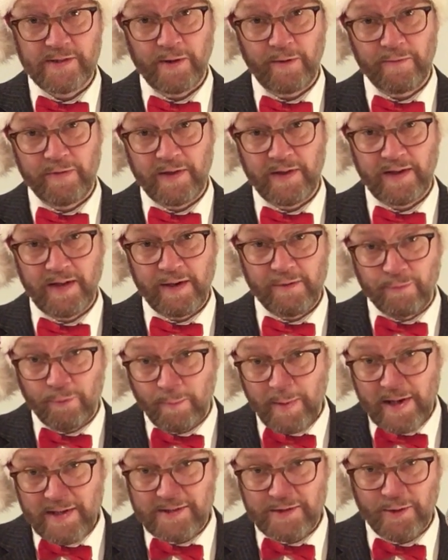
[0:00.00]
of the
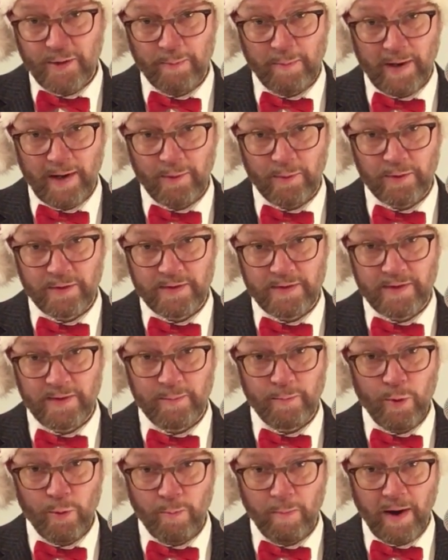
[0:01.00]
information about
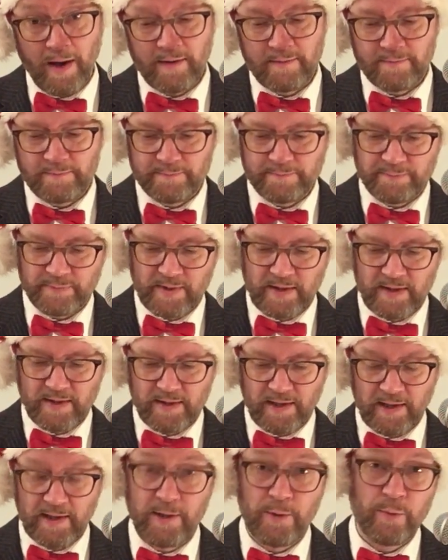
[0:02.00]
Mumma,
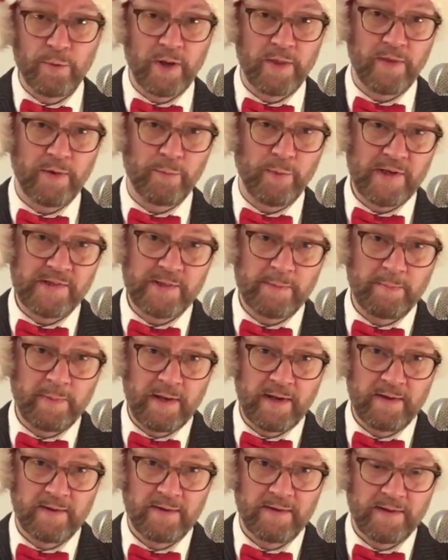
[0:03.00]
including the
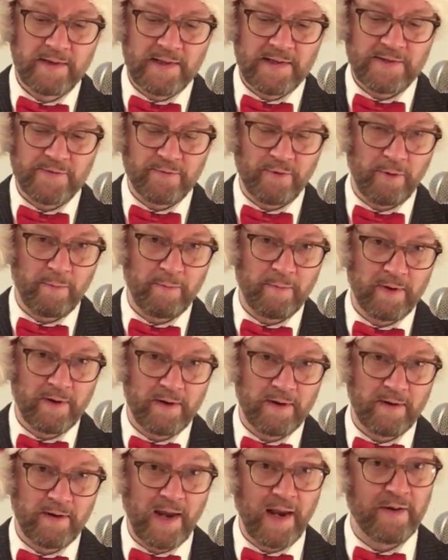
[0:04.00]
recipe, is from
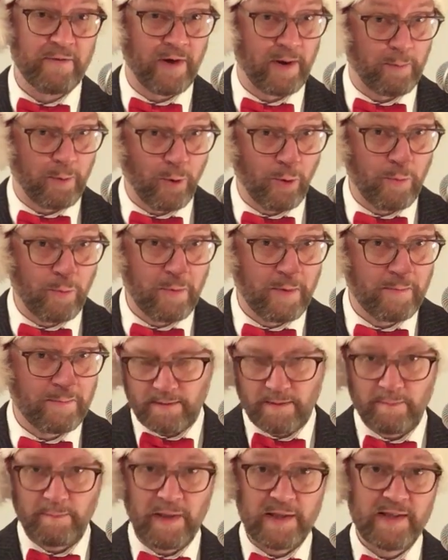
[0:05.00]
Edvard Blom.
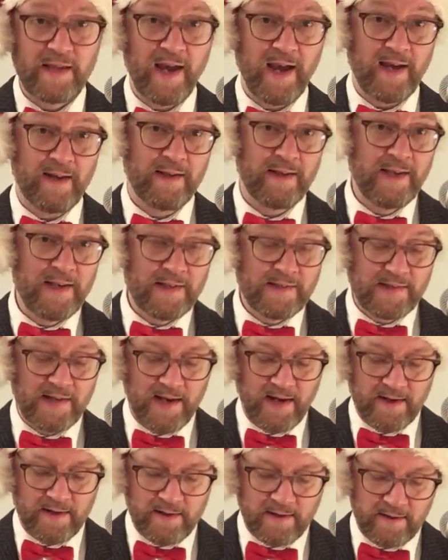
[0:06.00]
But yeah, he
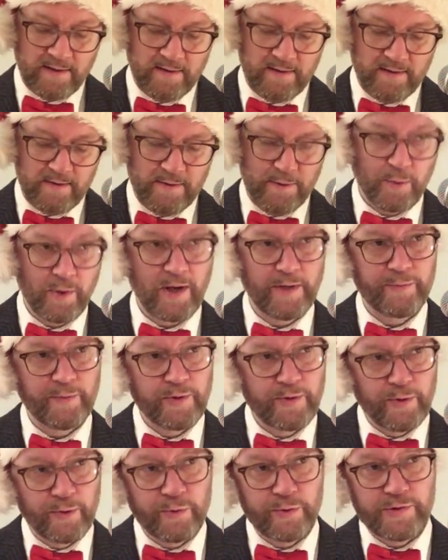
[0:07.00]
said you can
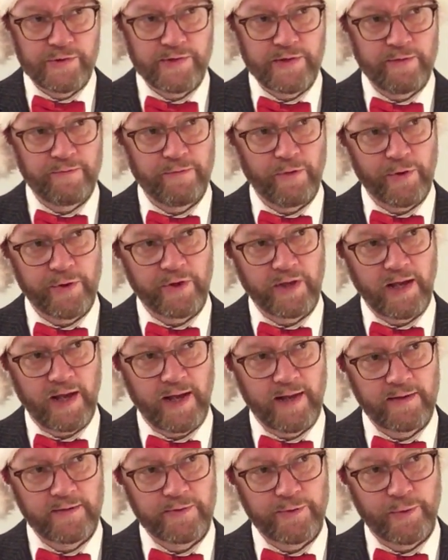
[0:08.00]
reduce the
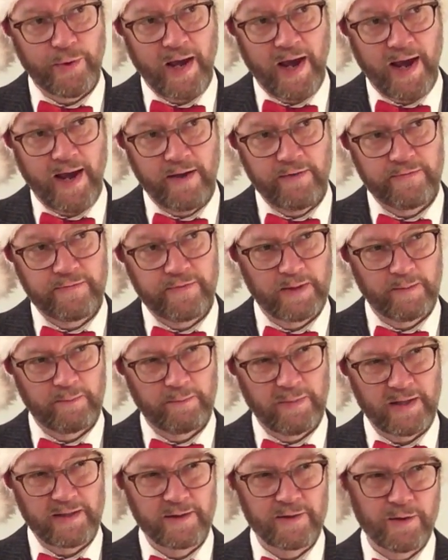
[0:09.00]
vodka to half,
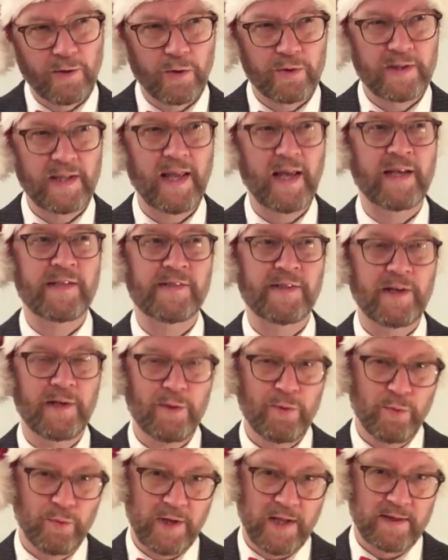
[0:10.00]
but not
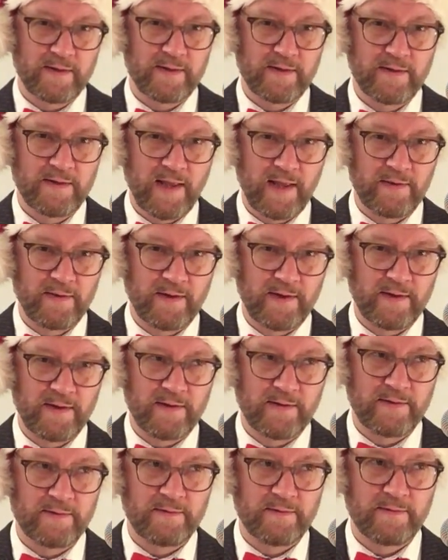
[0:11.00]
exclude it, then
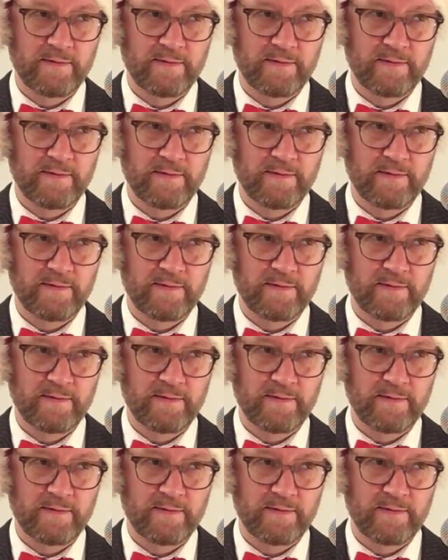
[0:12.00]
the